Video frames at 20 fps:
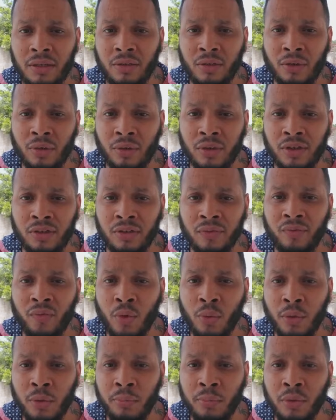you know he's a
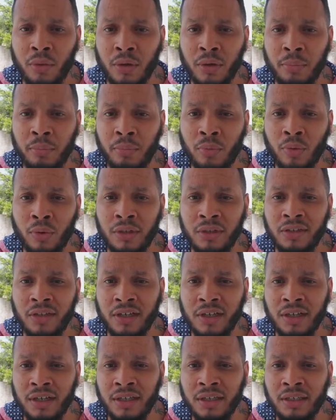former Mu Muay
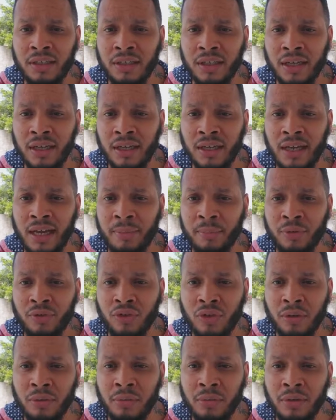Thai and
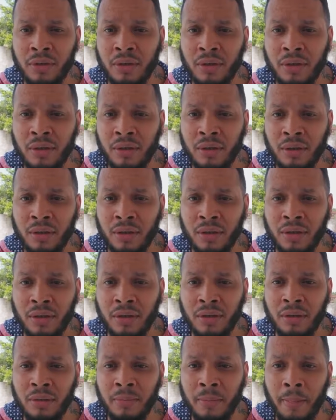amateur
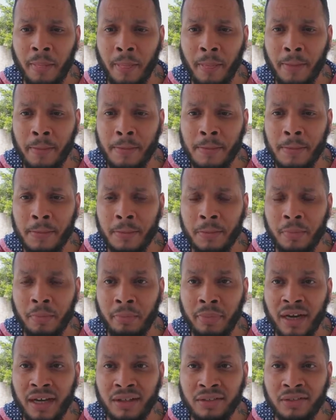uh,
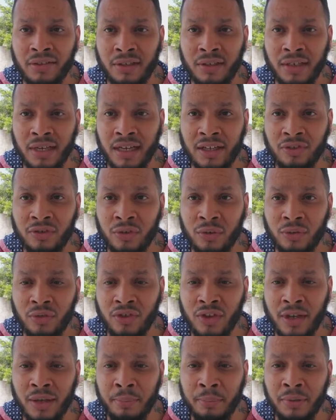boxing national
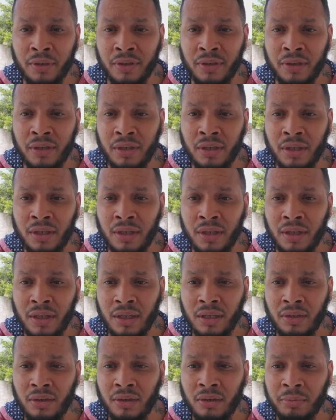champion.
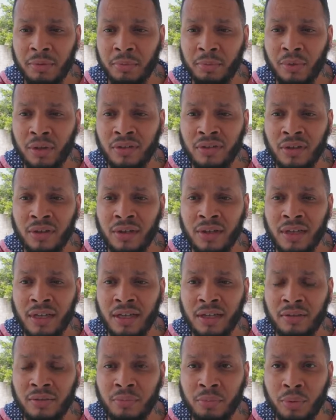Um, he brings a
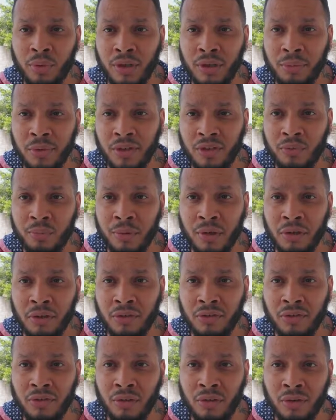lot of previous
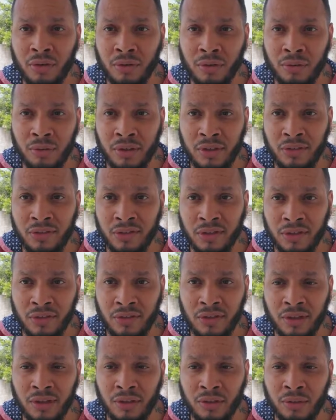experience, although he's
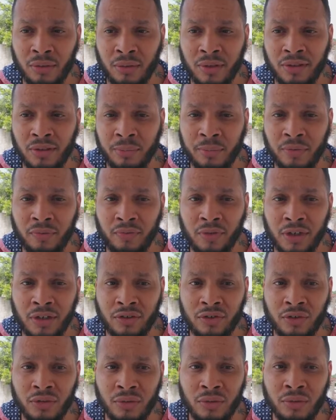16 and 0 as a
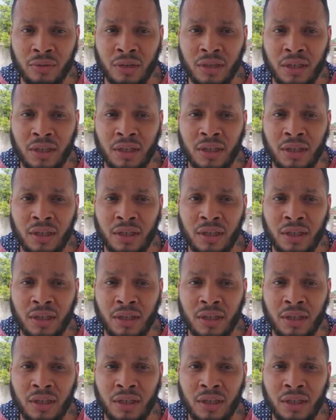professional.